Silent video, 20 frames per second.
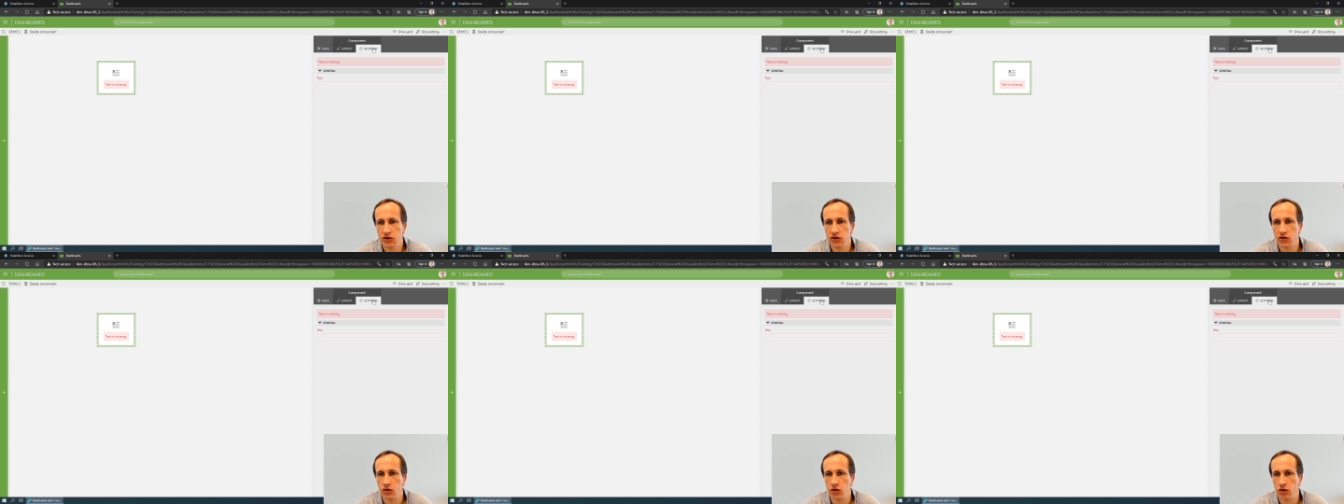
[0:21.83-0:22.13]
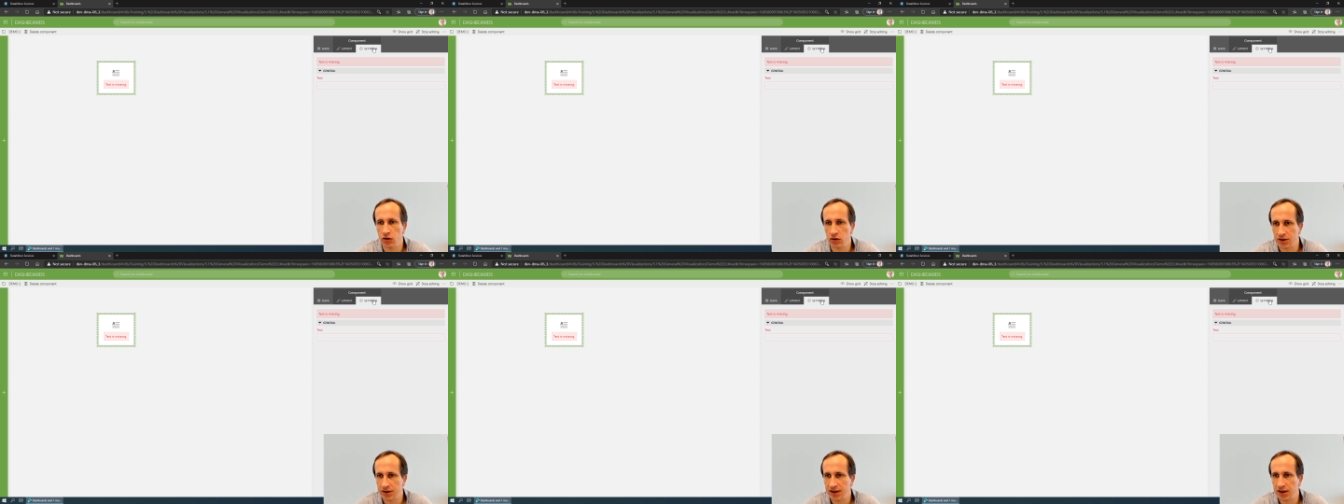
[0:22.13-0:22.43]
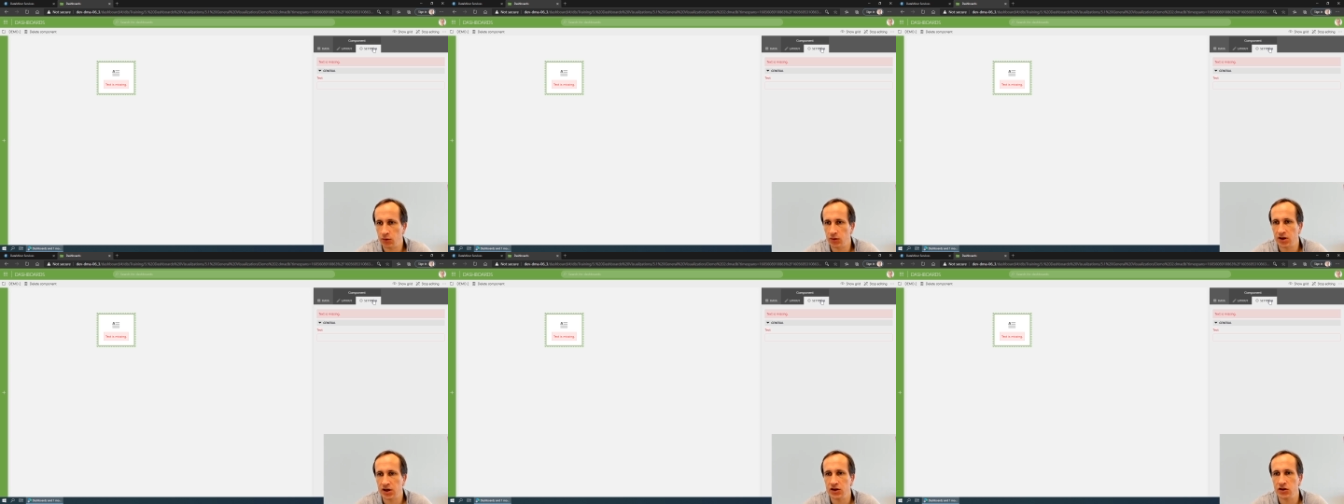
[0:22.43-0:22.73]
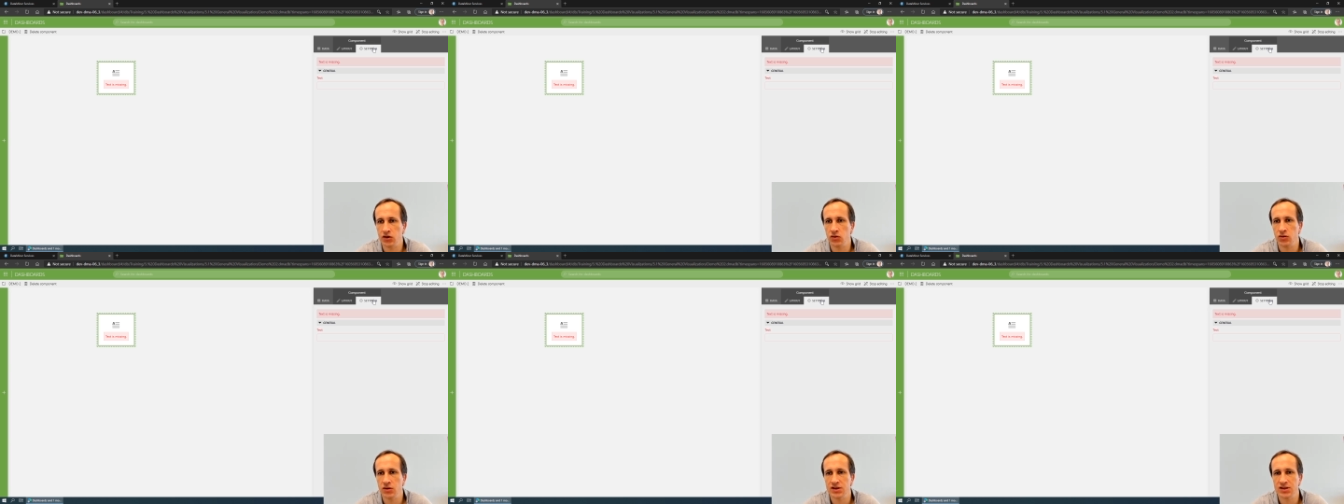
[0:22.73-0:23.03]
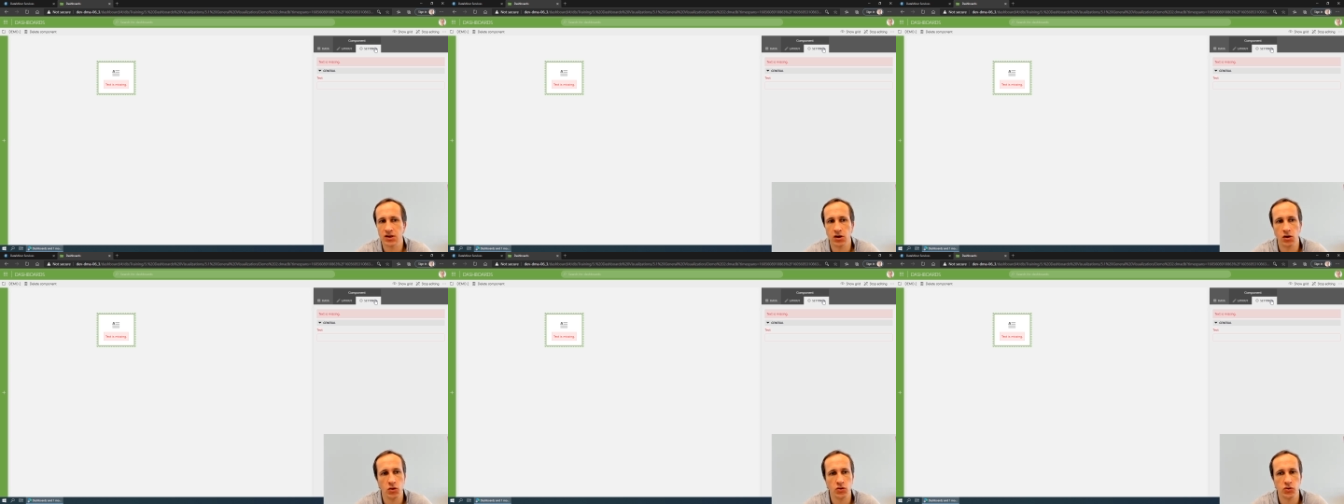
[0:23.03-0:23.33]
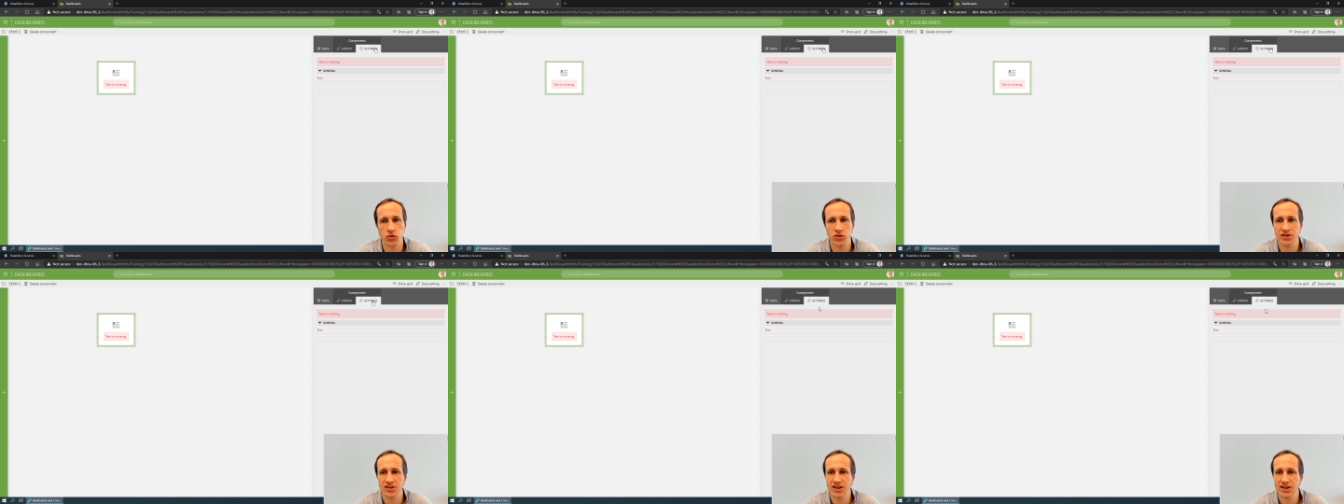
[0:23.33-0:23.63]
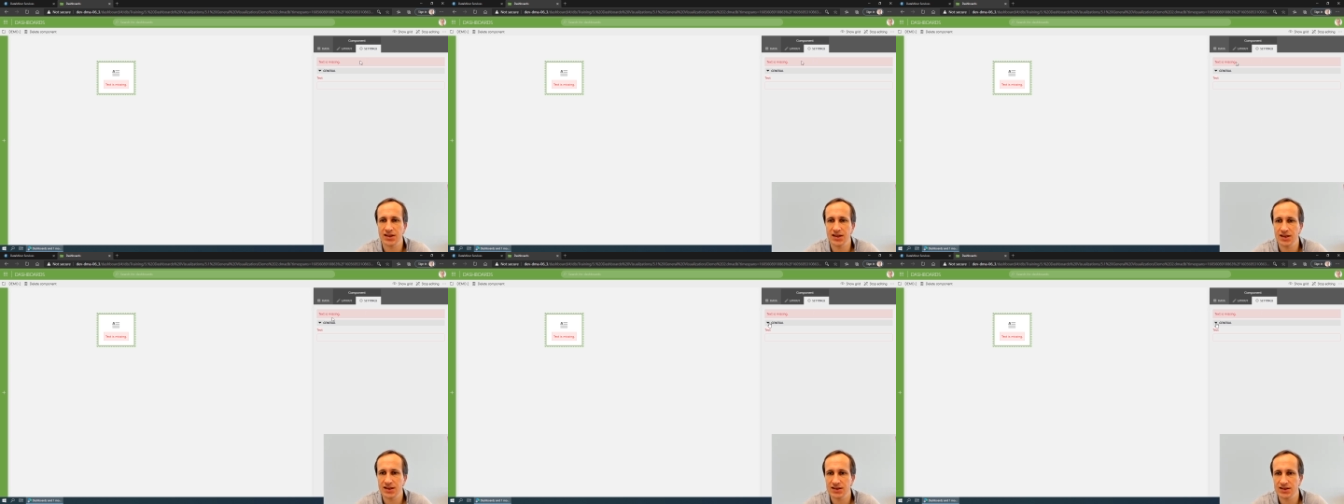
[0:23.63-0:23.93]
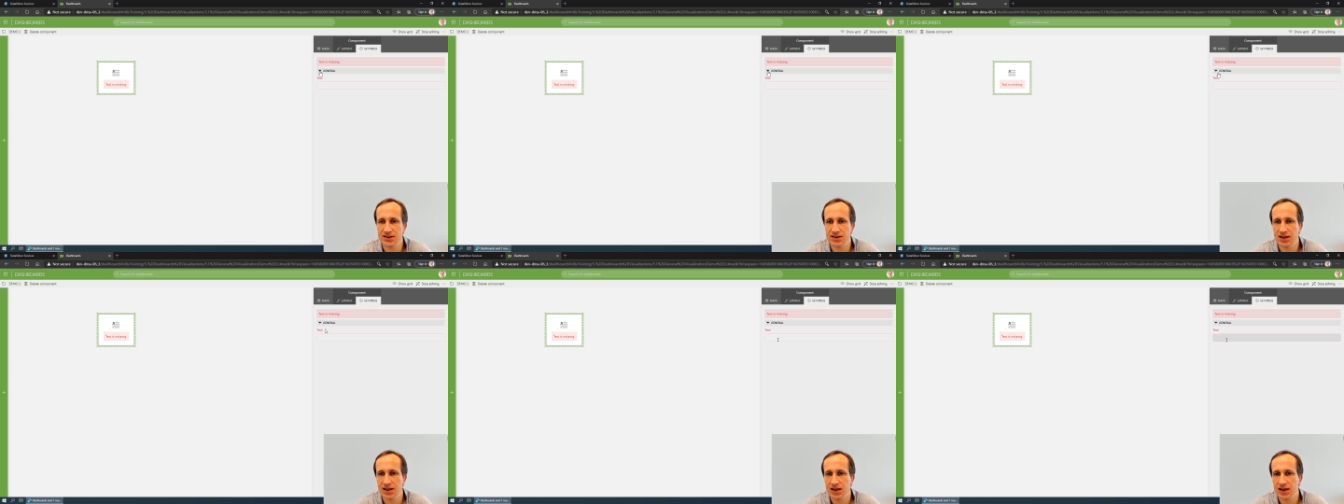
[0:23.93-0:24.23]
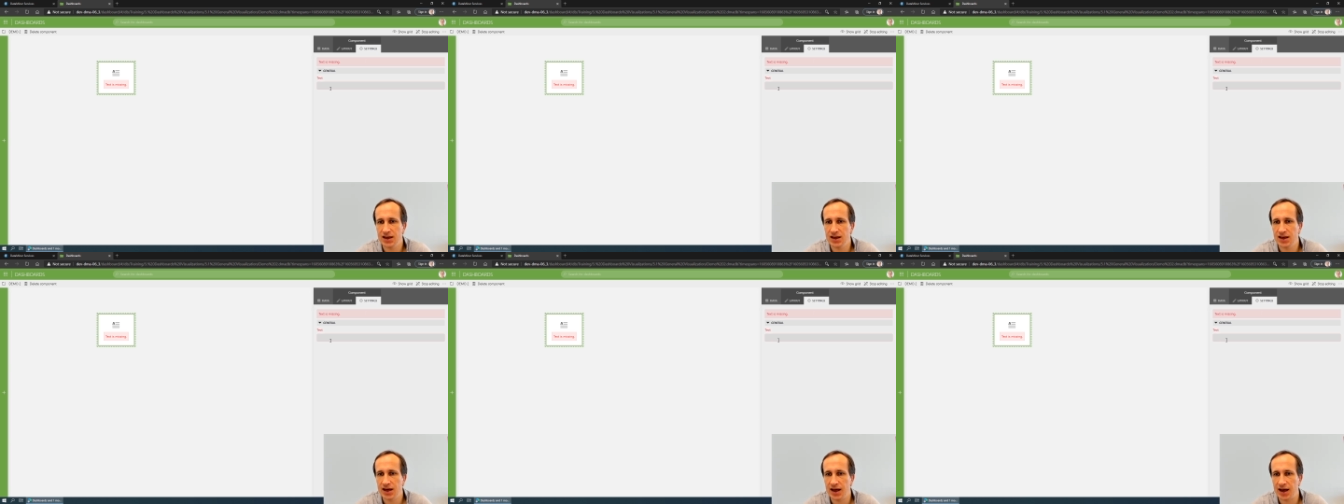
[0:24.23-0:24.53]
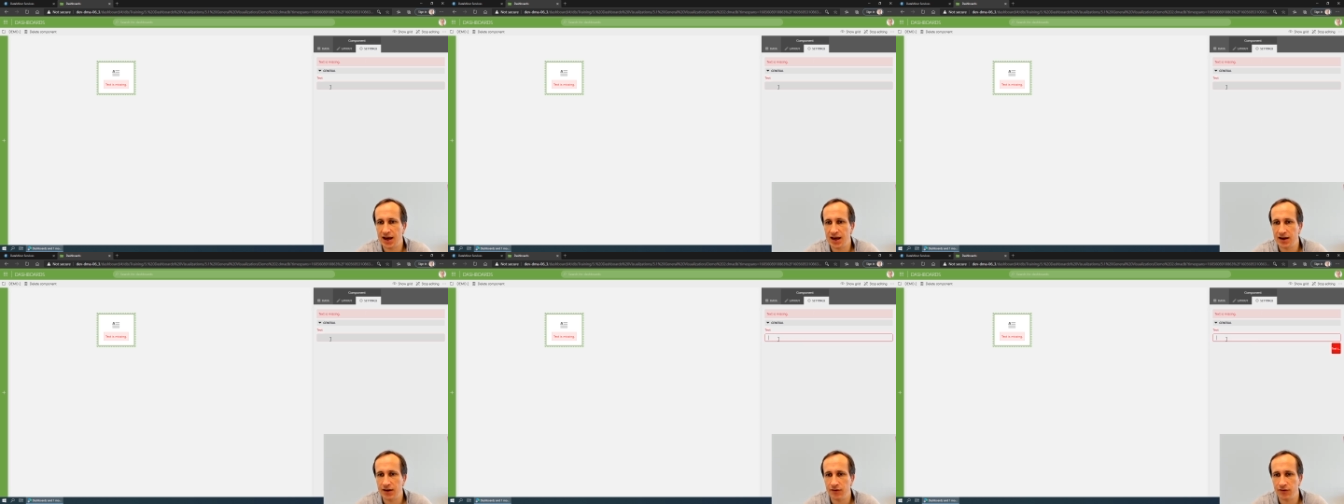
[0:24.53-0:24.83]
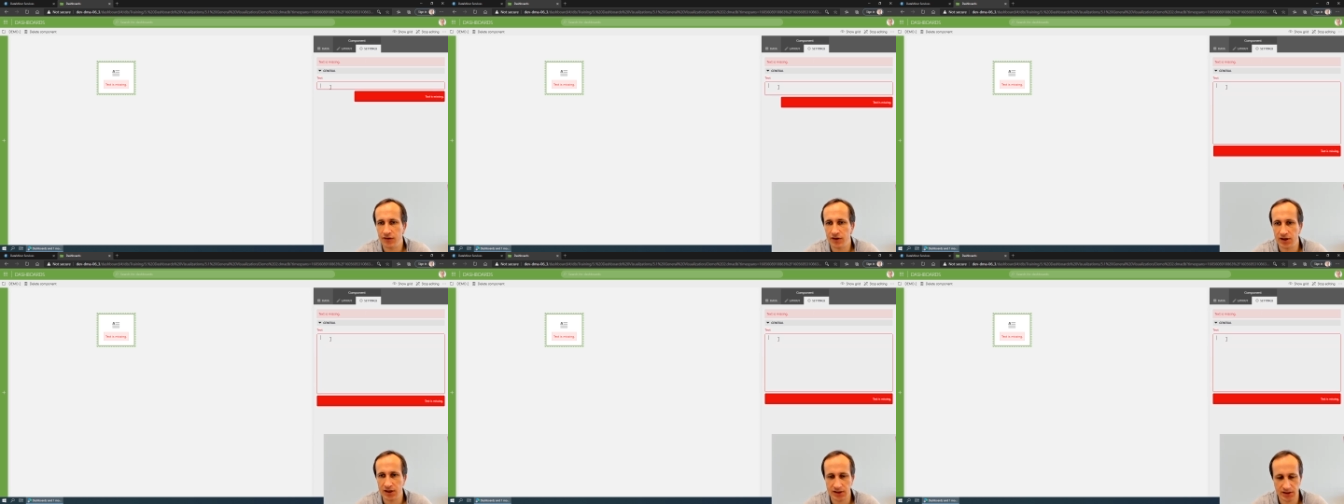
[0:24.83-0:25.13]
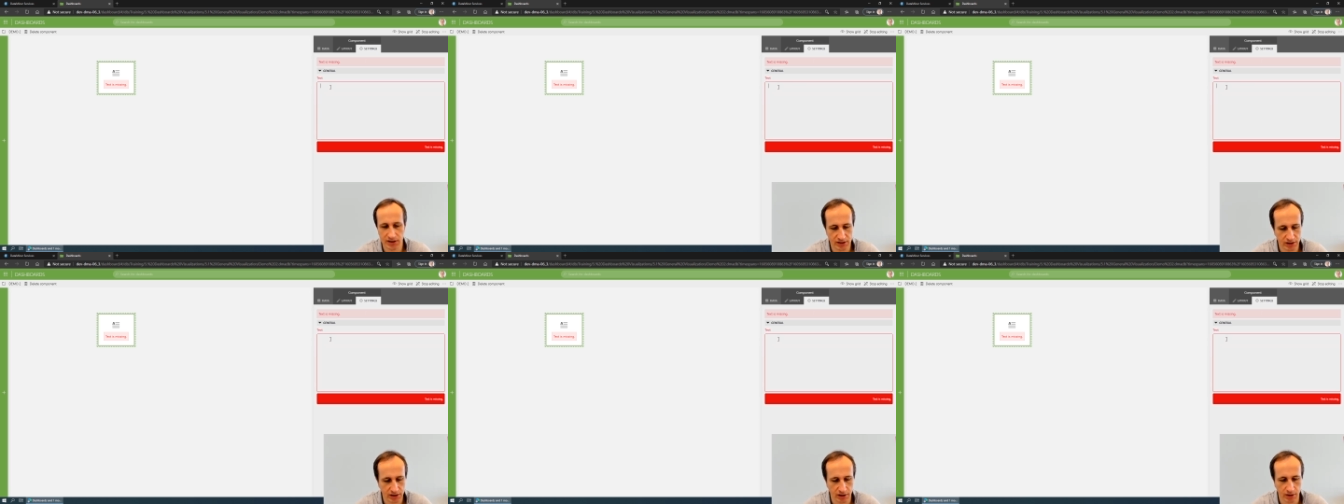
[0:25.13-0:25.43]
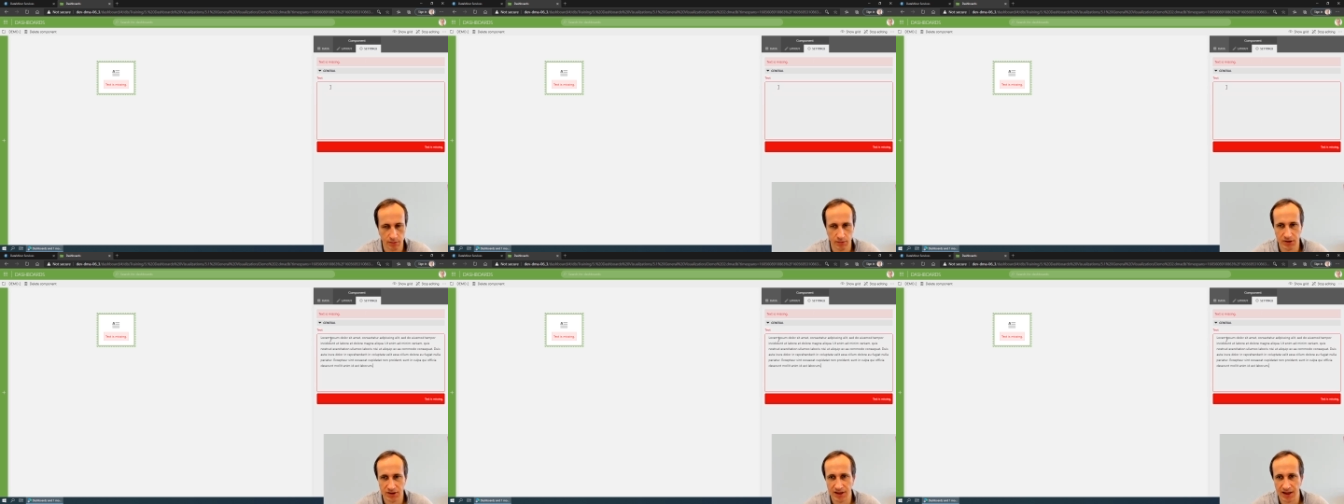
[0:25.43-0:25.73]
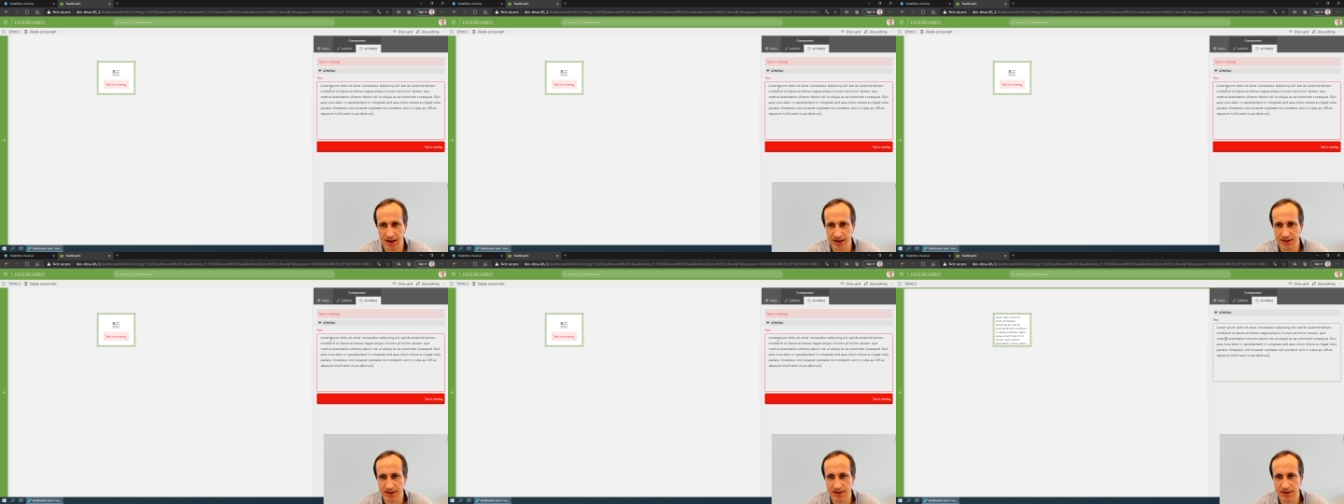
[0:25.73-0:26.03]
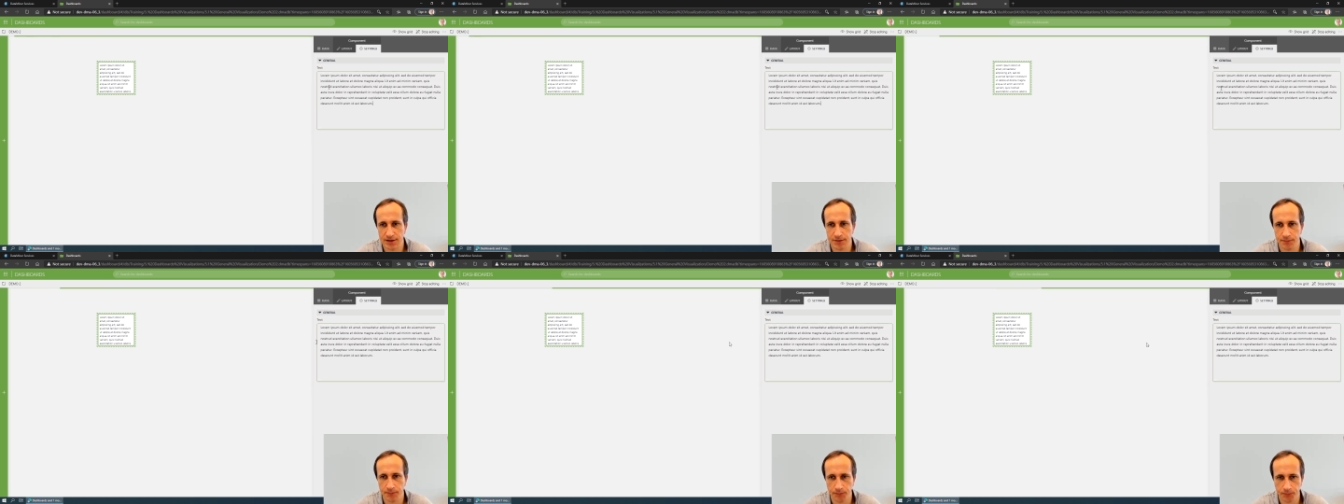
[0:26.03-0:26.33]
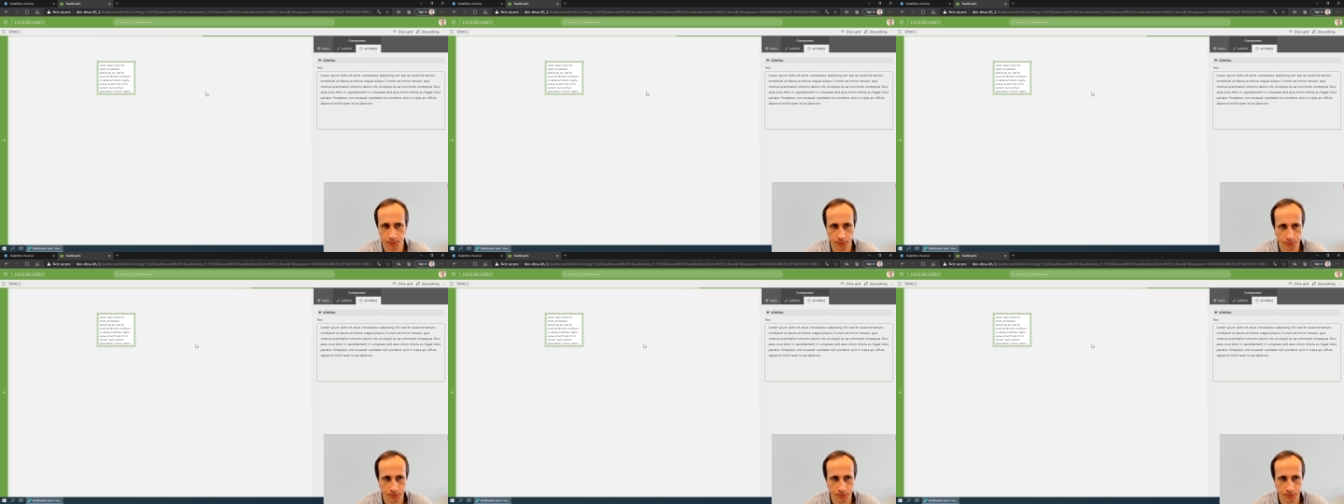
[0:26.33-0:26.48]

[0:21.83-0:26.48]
So the only thing we can do is go to settings and fill in some text.